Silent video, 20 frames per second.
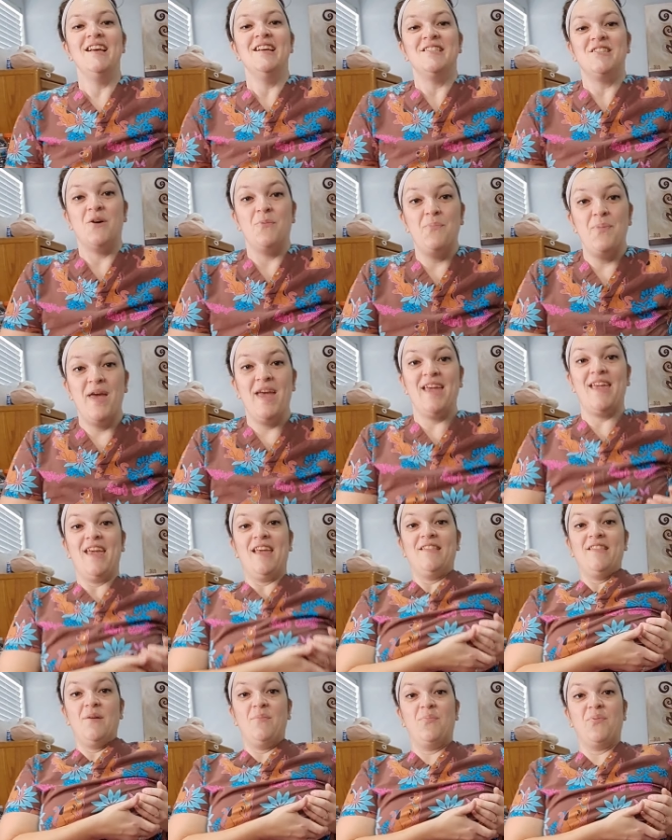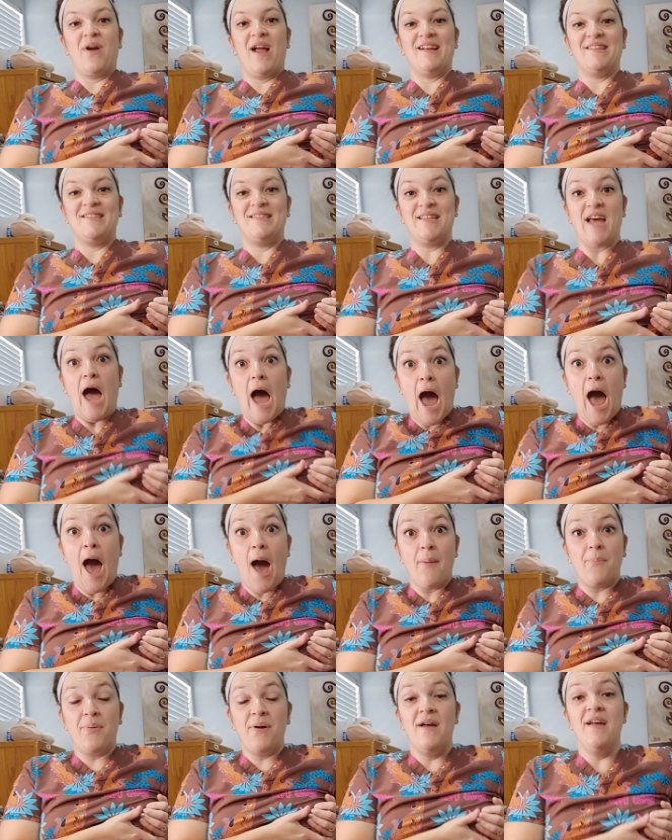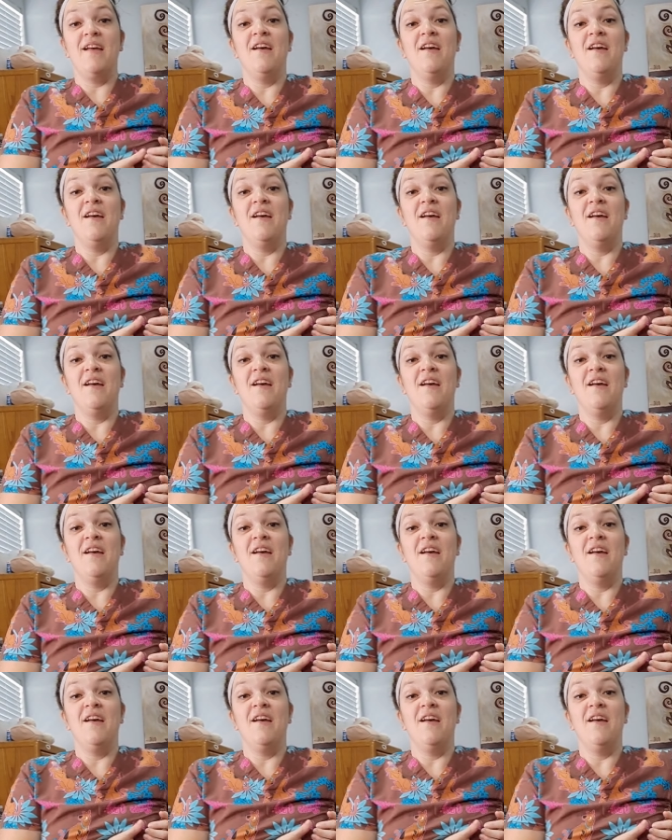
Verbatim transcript: So picking the breast up,